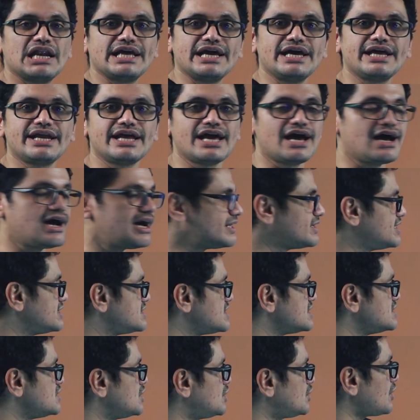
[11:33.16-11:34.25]
area, this
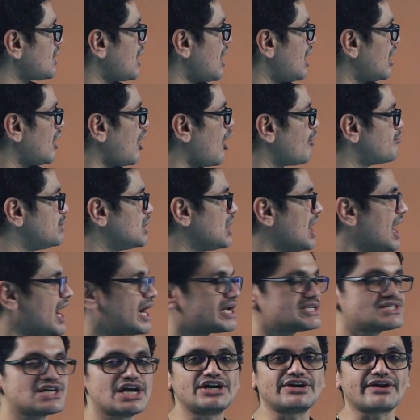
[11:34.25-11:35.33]
is intralobular
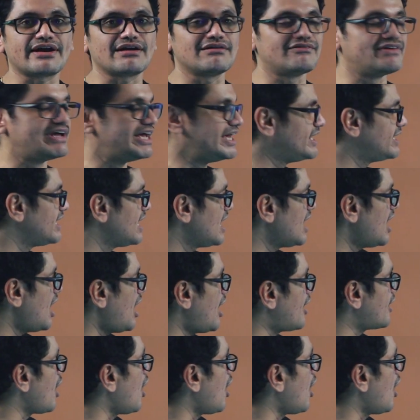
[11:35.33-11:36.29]
central vein, and